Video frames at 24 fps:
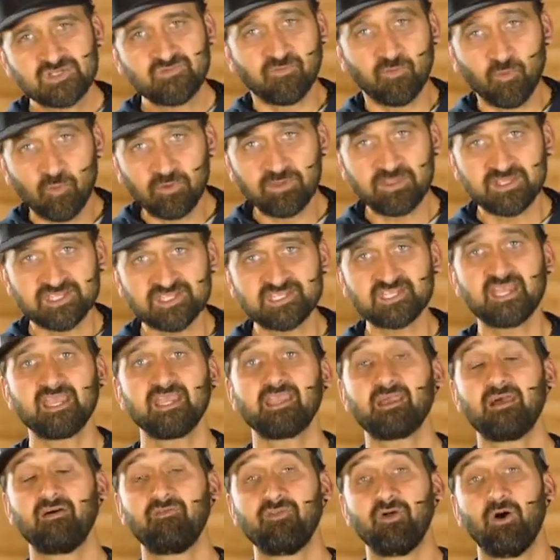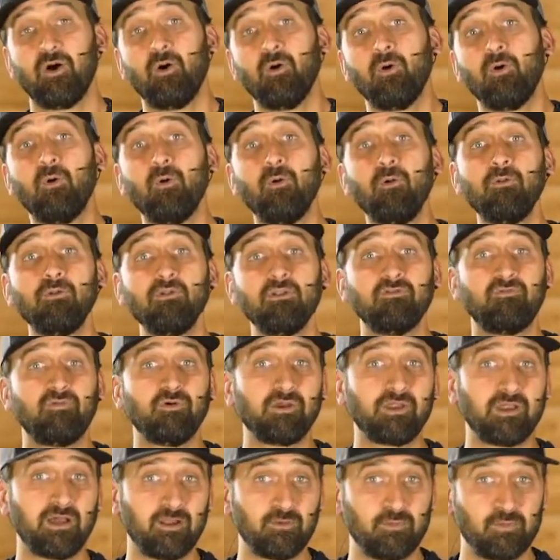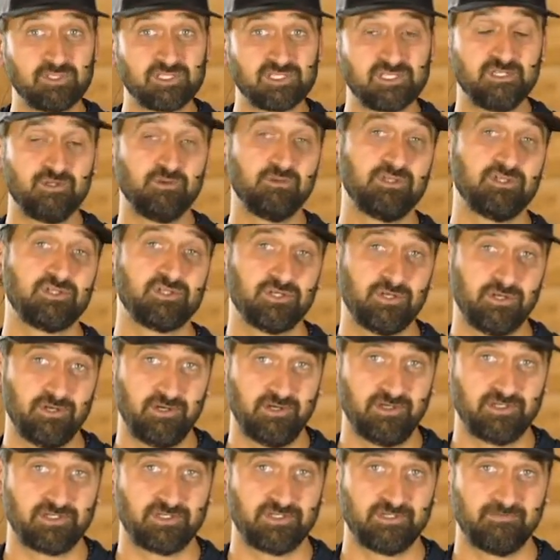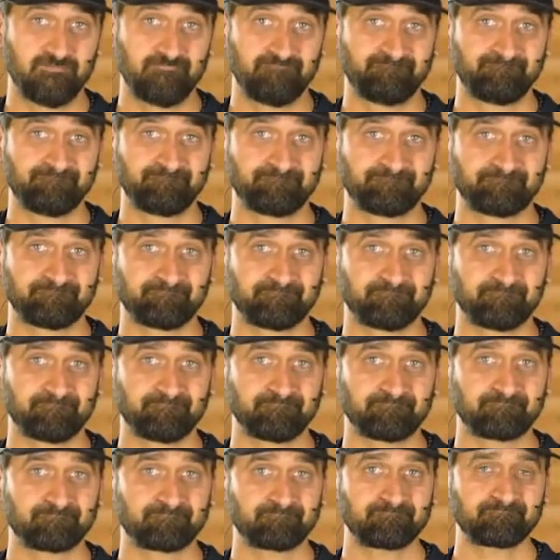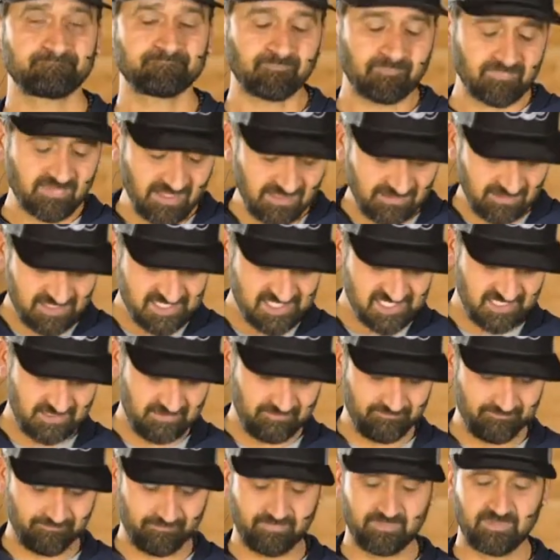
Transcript: for the sake of the whole of what God wants to do in the church. Listen,